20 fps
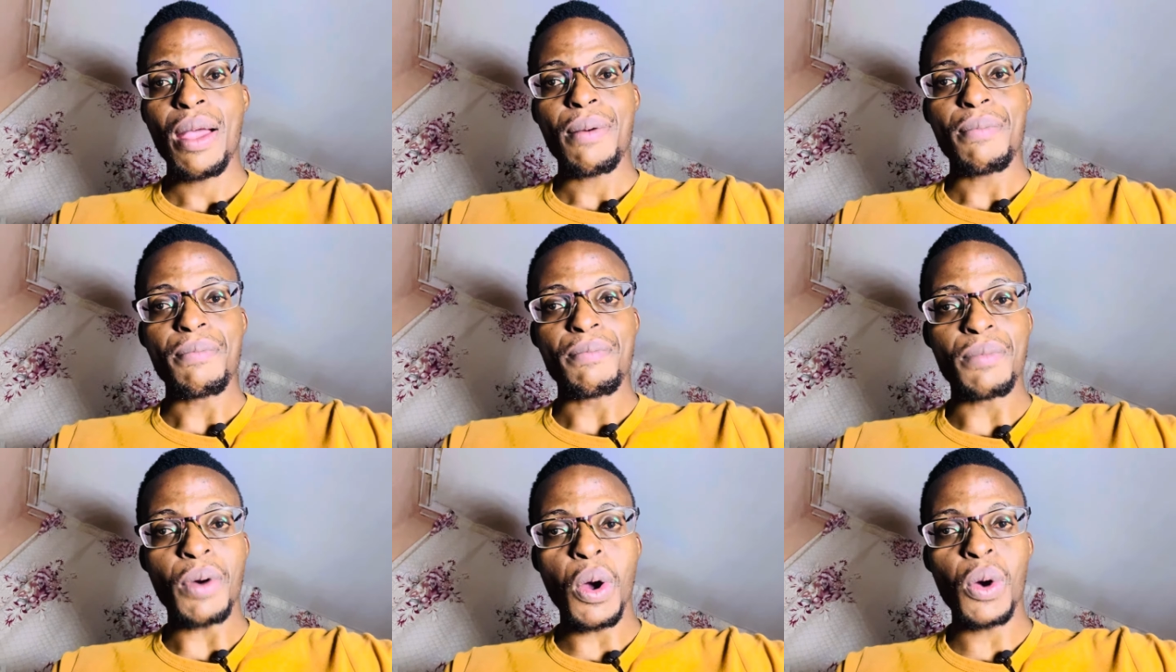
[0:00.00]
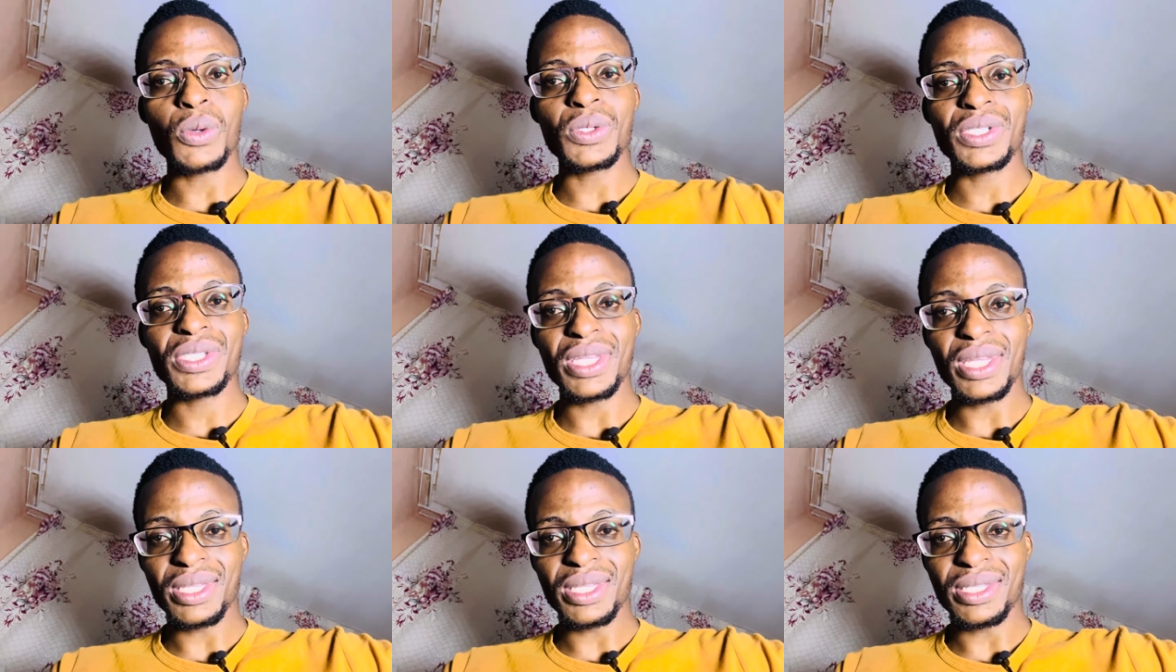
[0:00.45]

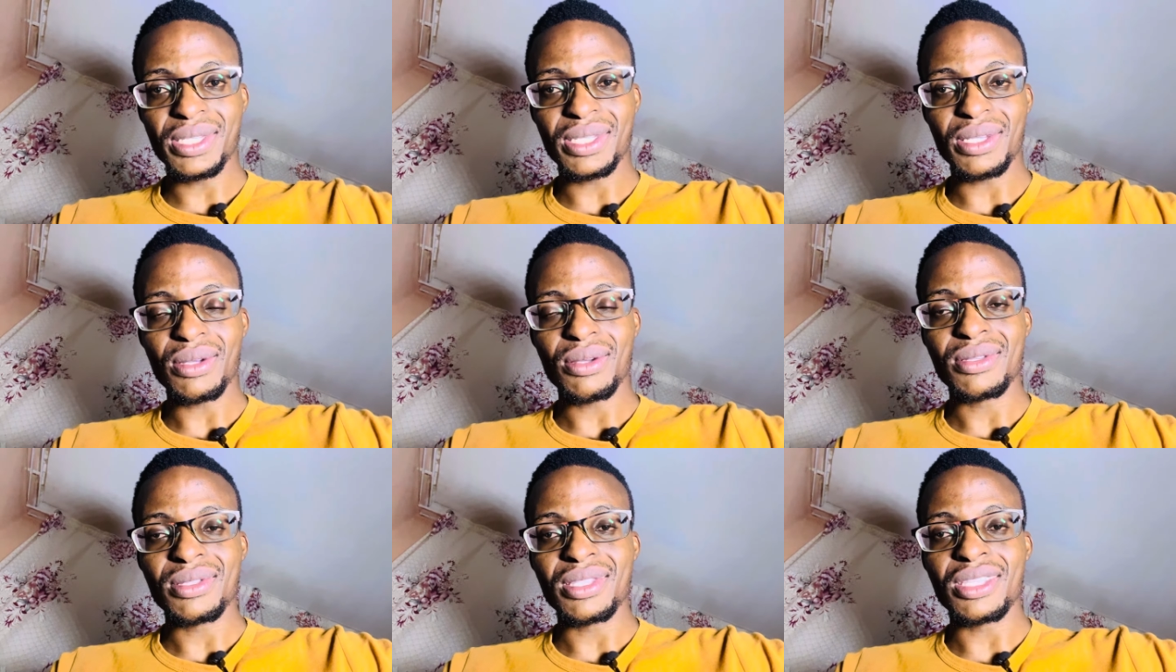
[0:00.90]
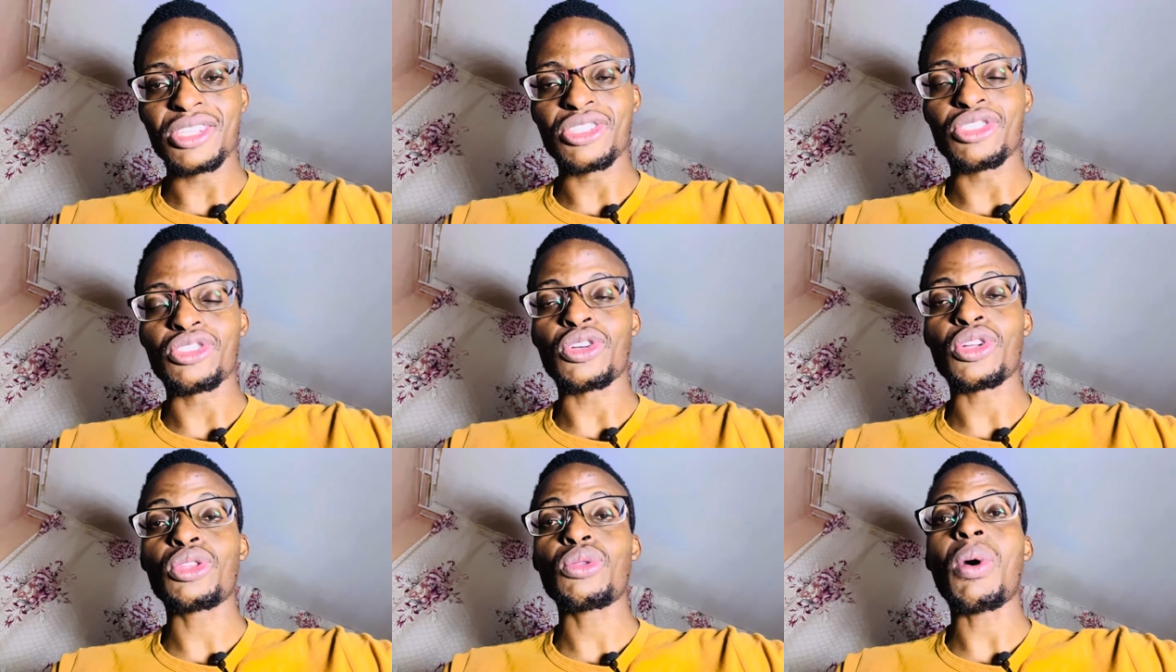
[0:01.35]
moses did
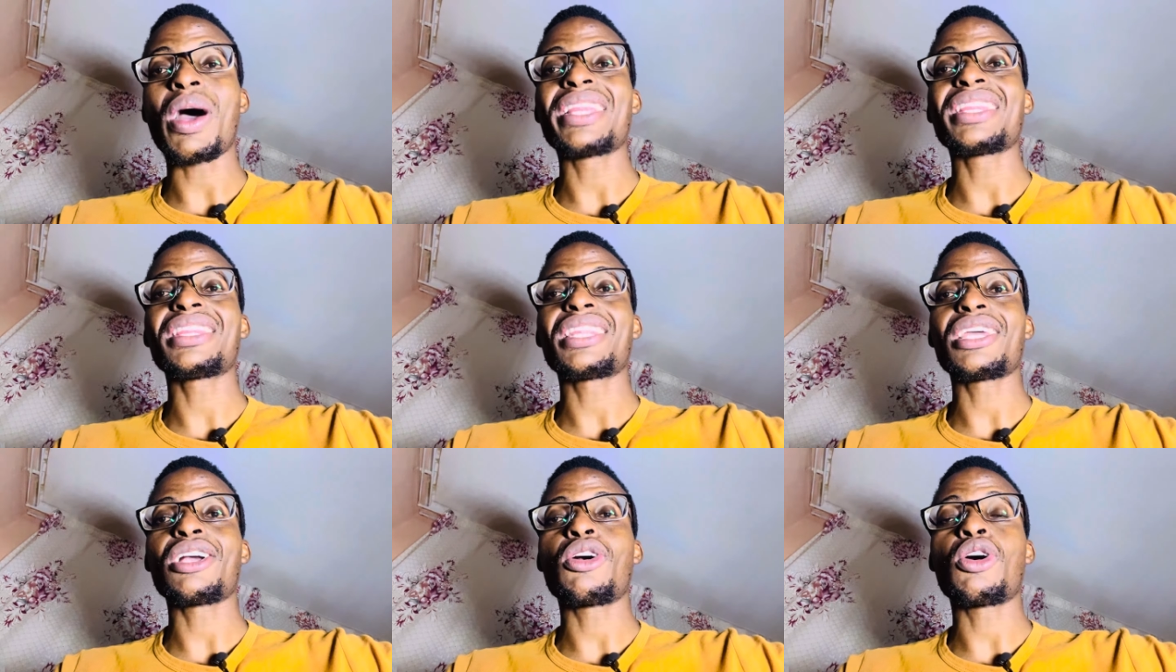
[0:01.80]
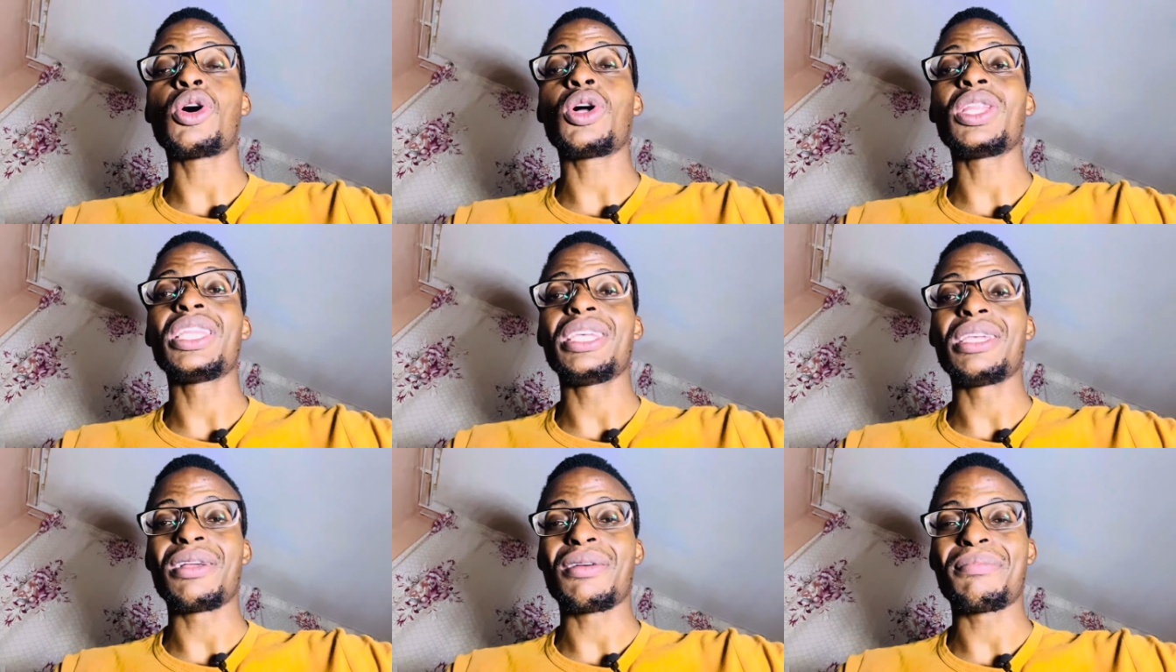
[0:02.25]
not want the
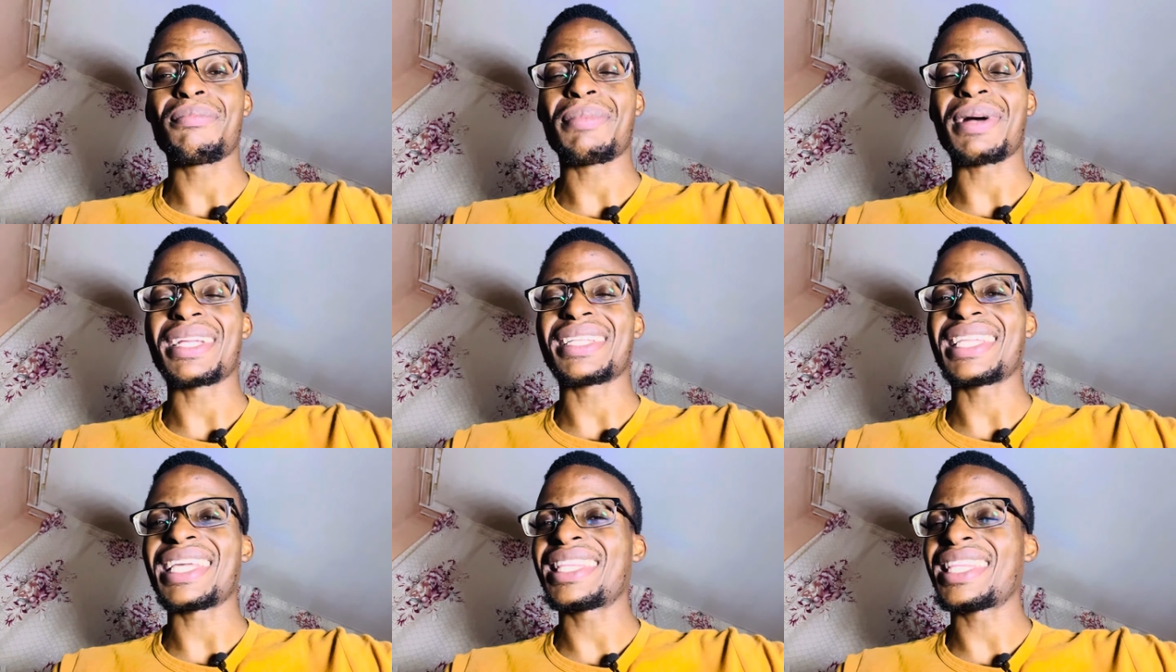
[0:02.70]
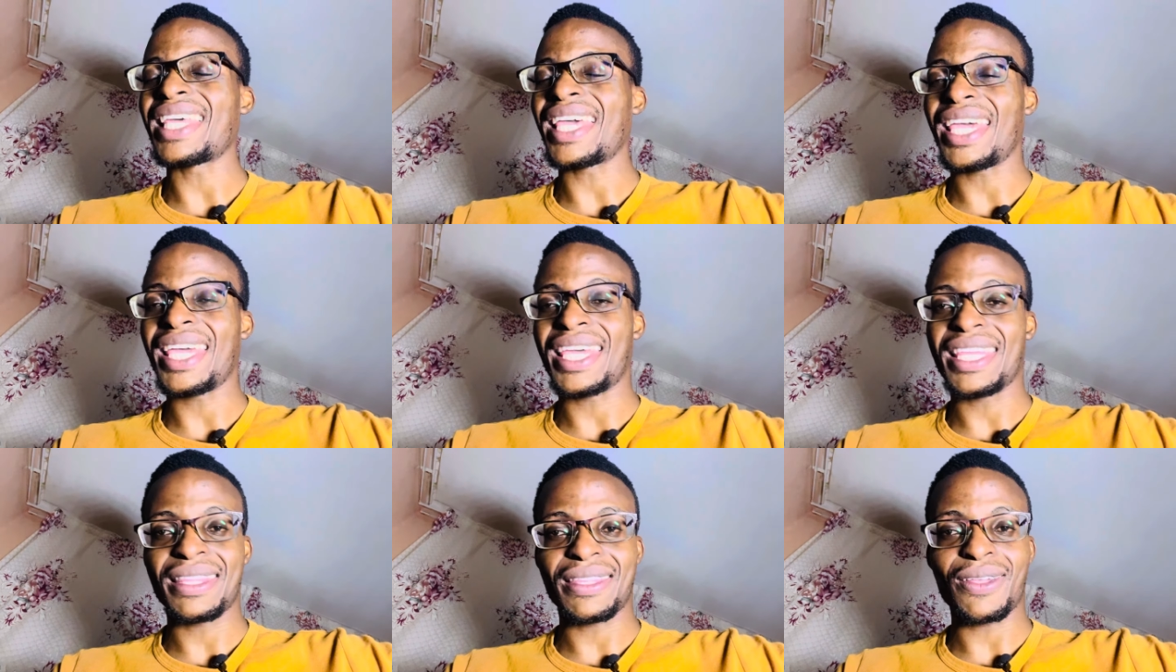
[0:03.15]
calling but at the
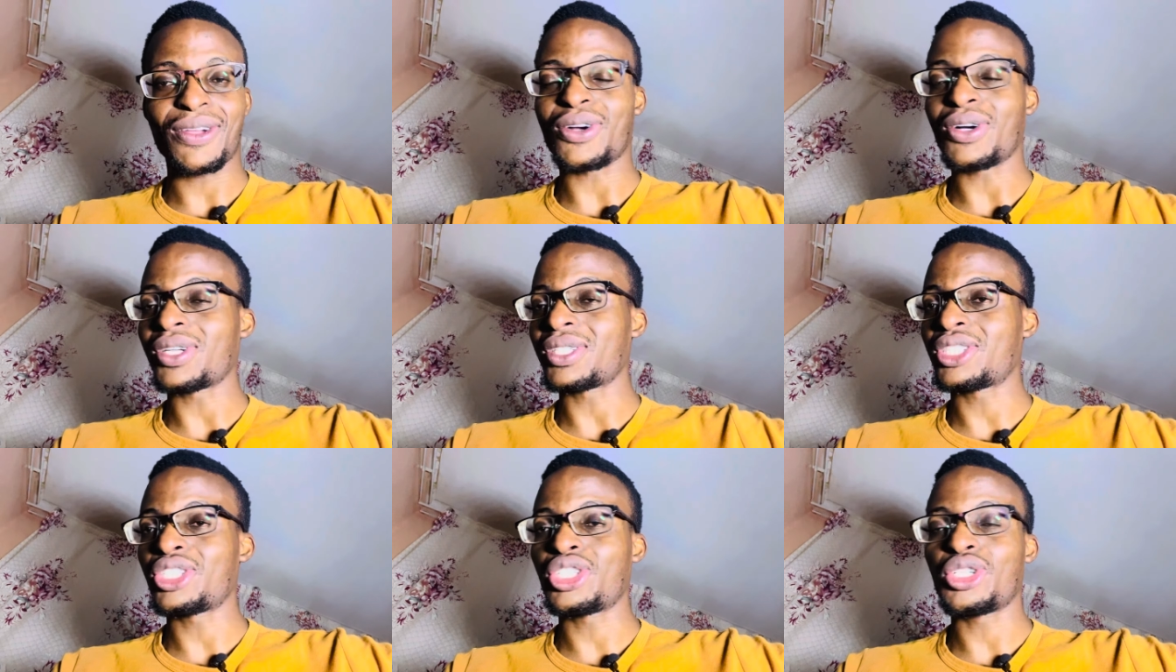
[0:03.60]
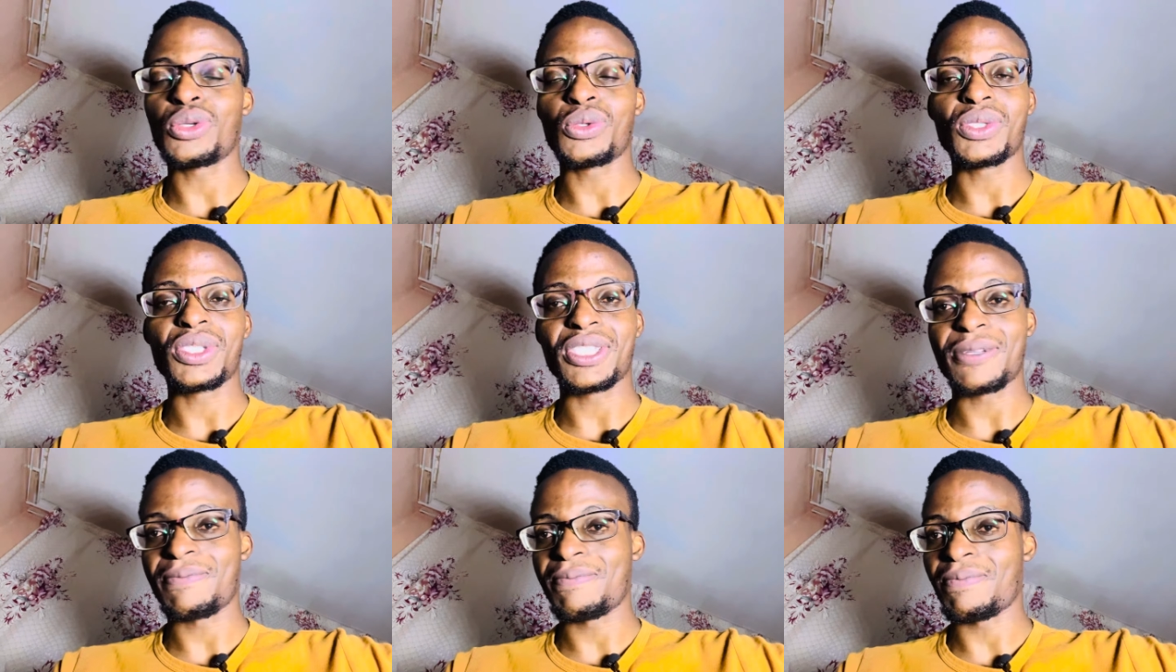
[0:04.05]
end god
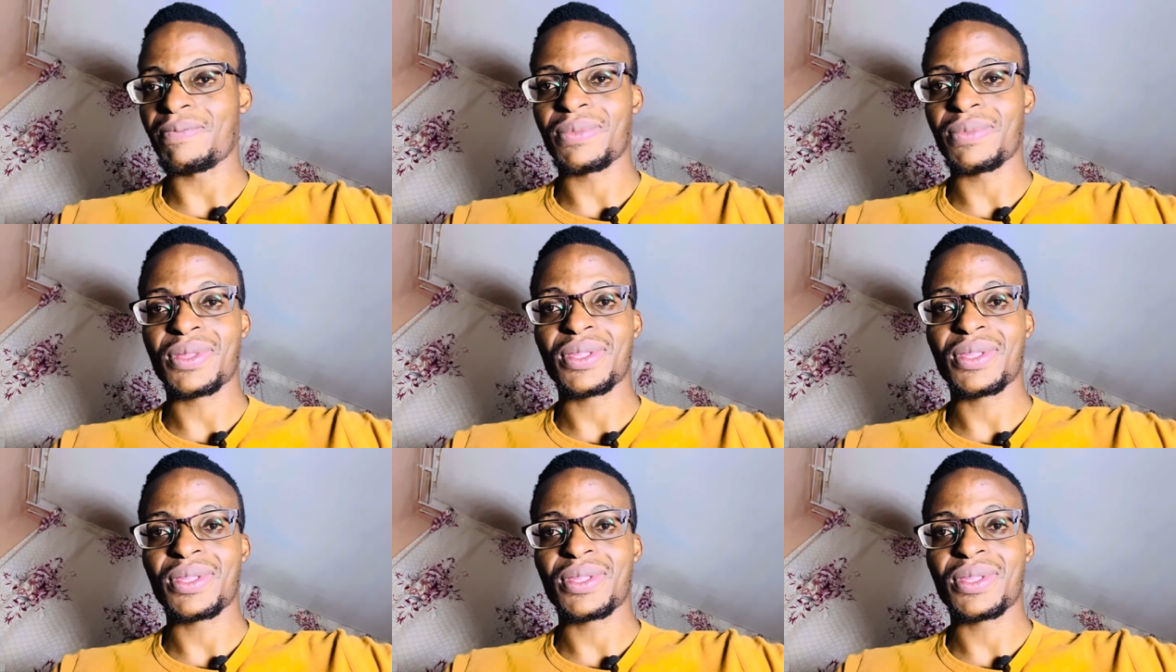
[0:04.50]
chose him